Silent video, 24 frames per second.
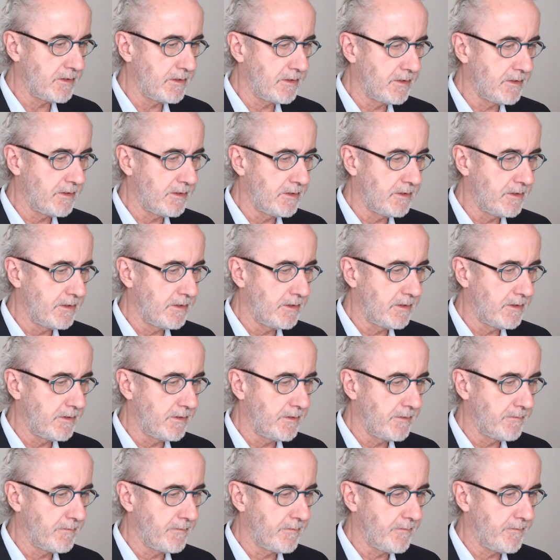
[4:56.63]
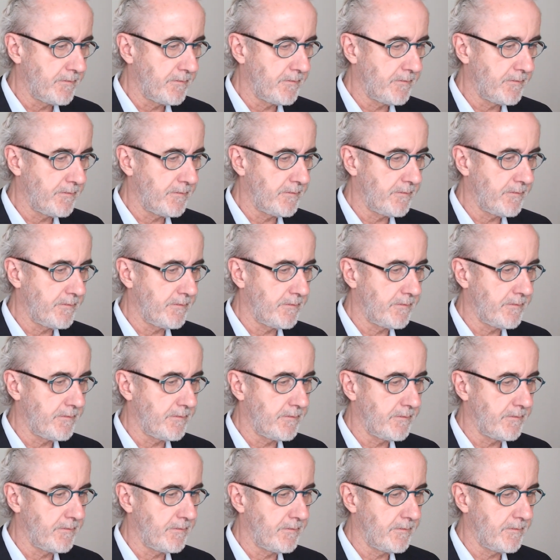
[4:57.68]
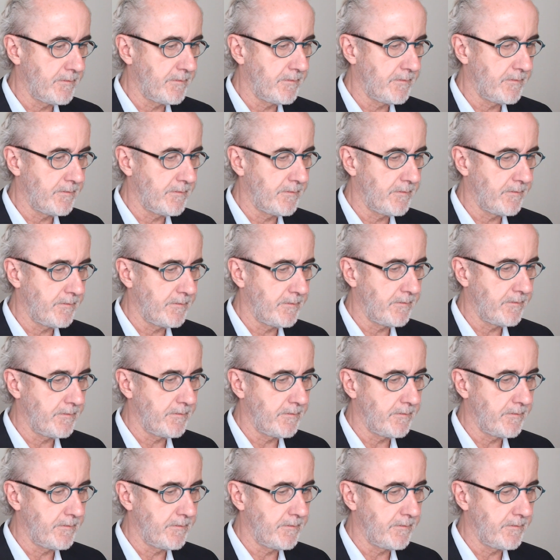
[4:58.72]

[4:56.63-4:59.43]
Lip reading: (silence)